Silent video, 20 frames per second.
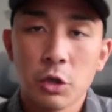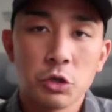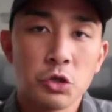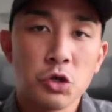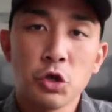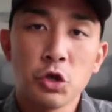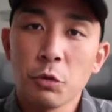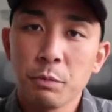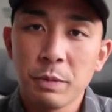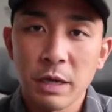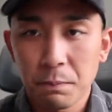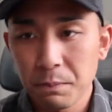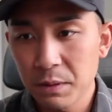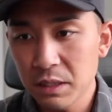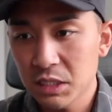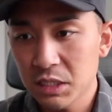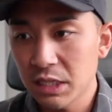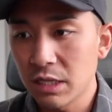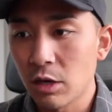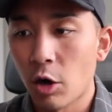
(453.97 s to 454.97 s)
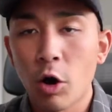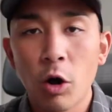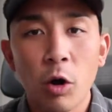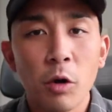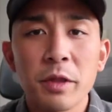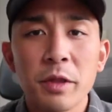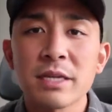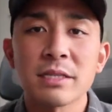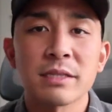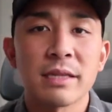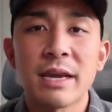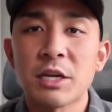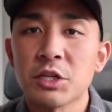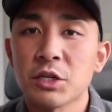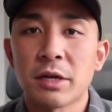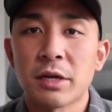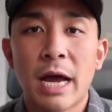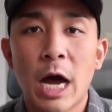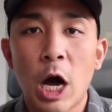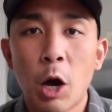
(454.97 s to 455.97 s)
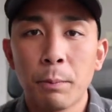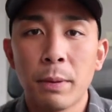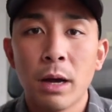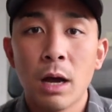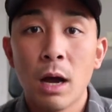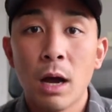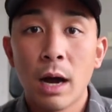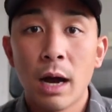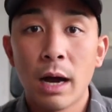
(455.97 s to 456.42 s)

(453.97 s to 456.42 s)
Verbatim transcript: Google PPC, all these things could help